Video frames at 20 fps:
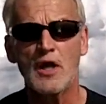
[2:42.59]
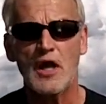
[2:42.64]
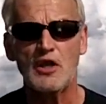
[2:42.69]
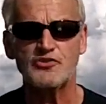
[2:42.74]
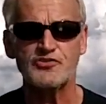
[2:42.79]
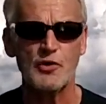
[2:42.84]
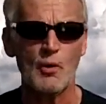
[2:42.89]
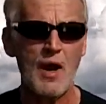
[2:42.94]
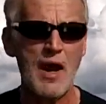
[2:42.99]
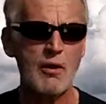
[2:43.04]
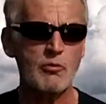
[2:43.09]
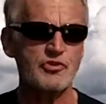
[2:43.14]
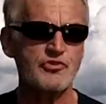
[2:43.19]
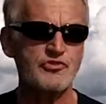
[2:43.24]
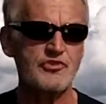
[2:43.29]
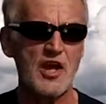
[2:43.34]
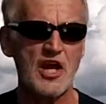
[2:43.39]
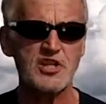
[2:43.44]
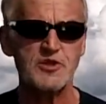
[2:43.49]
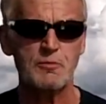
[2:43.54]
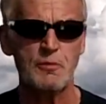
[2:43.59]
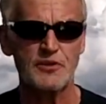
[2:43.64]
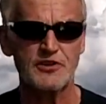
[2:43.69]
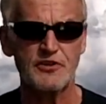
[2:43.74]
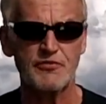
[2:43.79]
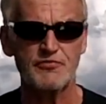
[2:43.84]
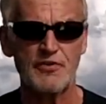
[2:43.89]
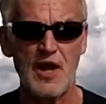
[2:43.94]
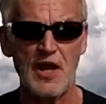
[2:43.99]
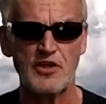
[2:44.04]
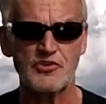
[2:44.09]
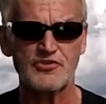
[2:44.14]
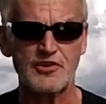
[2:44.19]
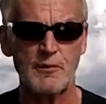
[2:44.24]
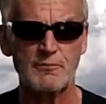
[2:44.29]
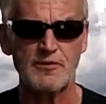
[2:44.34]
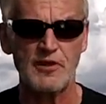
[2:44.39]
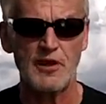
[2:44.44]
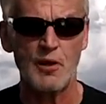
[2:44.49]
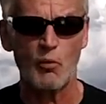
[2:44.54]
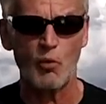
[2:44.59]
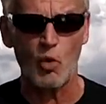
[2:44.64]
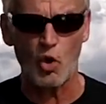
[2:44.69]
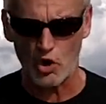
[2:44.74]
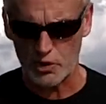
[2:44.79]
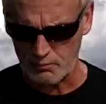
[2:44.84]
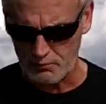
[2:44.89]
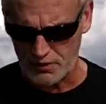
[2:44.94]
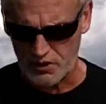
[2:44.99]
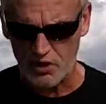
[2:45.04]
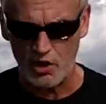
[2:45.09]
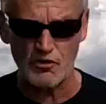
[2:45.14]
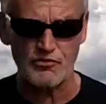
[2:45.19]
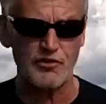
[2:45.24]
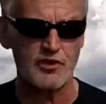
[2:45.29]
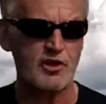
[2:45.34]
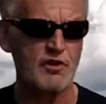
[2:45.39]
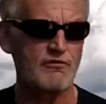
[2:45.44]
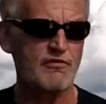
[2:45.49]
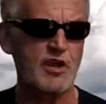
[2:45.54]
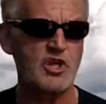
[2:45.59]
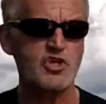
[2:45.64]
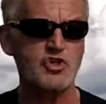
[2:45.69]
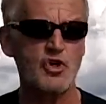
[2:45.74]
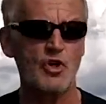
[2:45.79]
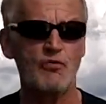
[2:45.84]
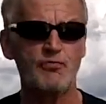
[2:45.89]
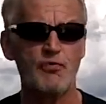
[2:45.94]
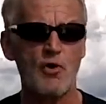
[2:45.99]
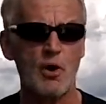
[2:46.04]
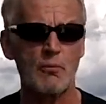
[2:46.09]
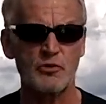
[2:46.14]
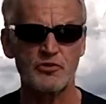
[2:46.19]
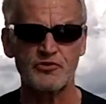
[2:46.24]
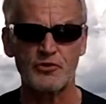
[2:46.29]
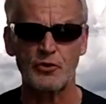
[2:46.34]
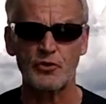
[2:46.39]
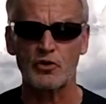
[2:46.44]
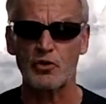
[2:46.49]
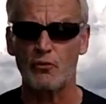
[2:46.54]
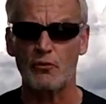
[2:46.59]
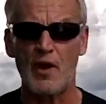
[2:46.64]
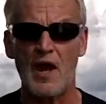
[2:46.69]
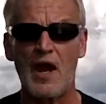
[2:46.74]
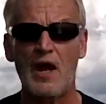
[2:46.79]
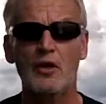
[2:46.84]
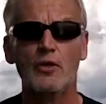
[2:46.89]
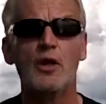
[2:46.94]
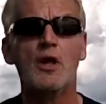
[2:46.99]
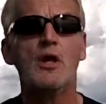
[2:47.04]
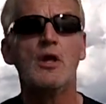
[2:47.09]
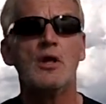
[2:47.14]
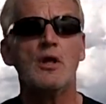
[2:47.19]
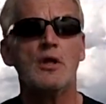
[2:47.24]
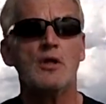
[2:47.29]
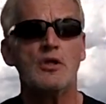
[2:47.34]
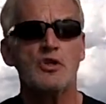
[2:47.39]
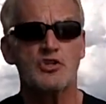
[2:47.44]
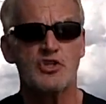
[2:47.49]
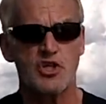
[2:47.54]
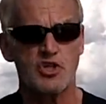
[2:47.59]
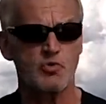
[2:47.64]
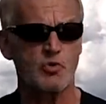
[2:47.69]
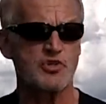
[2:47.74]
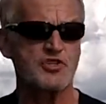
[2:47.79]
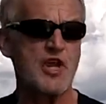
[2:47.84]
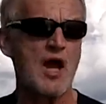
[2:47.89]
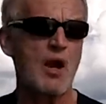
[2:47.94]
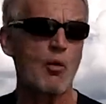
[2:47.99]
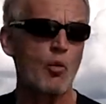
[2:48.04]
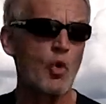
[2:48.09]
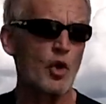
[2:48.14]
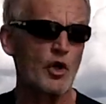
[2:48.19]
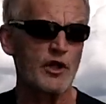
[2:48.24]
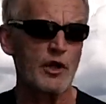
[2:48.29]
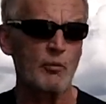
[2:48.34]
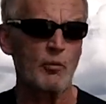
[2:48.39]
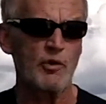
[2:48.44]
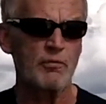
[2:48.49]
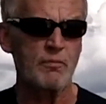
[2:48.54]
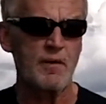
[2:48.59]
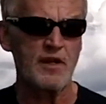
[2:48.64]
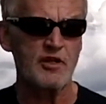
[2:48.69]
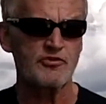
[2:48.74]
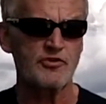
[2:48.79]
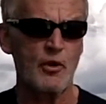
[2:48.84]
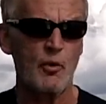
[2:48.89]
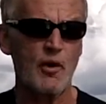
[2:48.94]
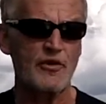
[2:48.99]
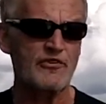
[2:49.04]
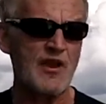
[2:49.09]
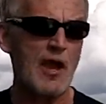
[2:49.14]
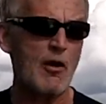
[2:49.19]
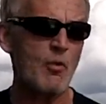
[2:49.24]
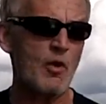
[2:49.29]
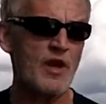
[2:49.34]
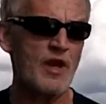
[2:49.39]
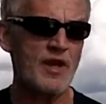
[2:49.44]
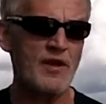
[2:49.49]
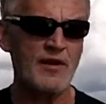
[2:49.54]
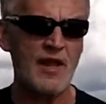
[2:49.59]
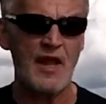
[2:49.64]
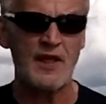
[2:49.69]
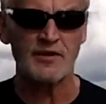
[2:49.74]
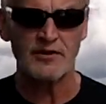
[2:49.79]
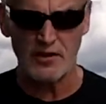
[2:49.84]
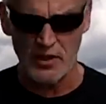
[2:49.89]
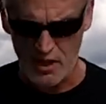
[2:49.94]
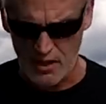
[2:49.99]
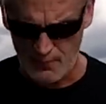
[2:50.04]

And so I was desperate to find something that worked, because the conventional pharmaceutical route just was not working with me. So as I went in that